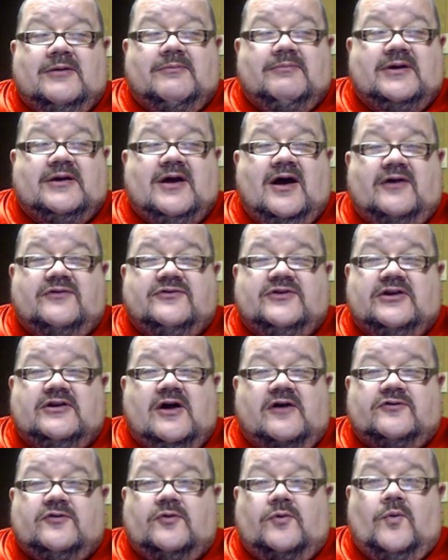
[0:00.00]
because he
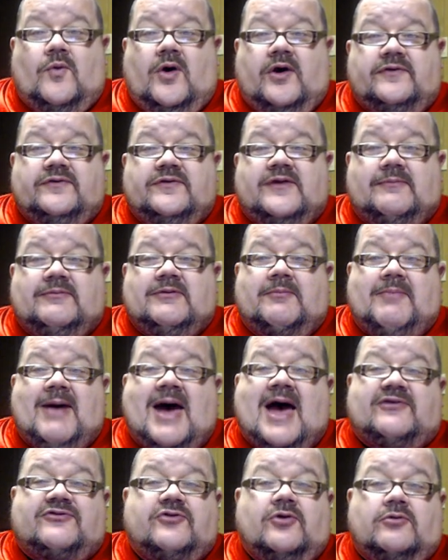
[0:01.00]
doesn't want them to
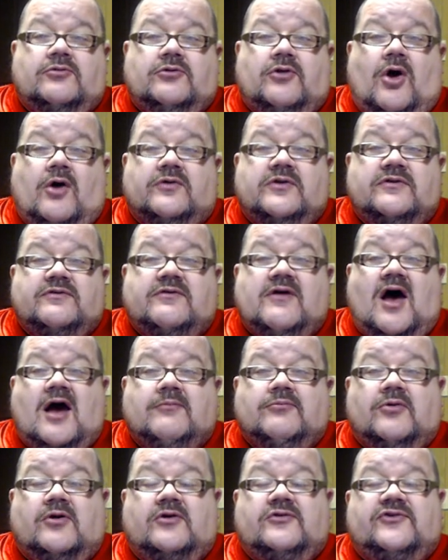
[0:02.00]
bat so long that
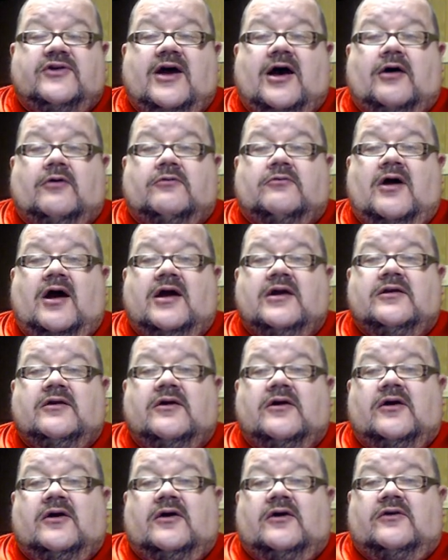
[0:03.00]
time runs out, right?
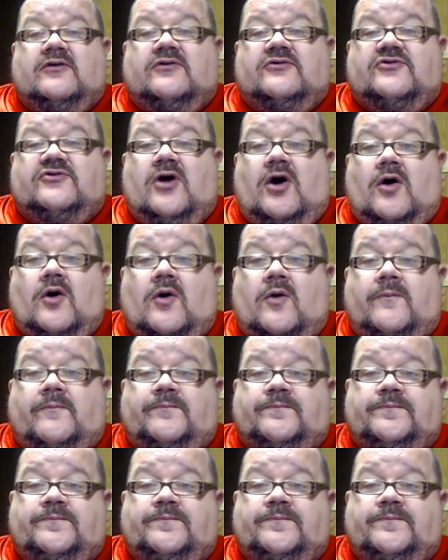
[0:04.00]
So